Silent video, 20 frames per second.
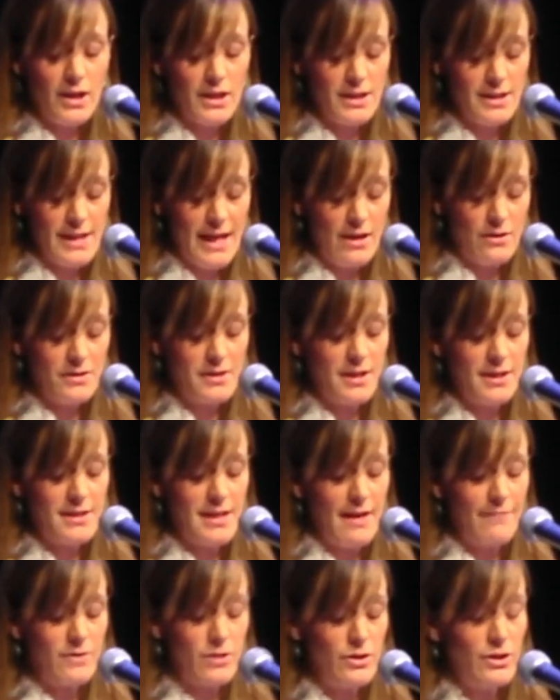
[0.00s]
friend's house this
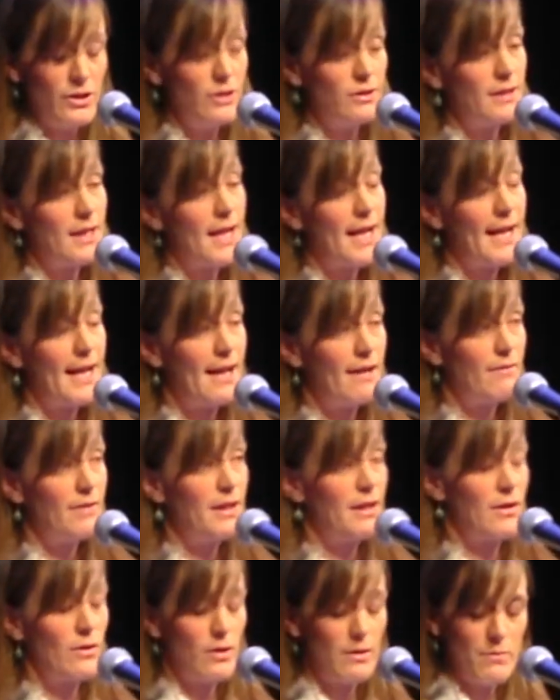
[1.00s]
afternoon. I have
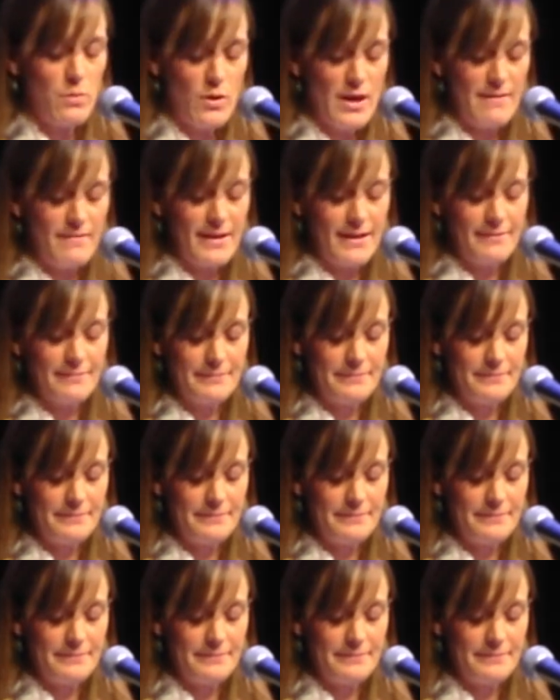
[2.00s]
another appointment.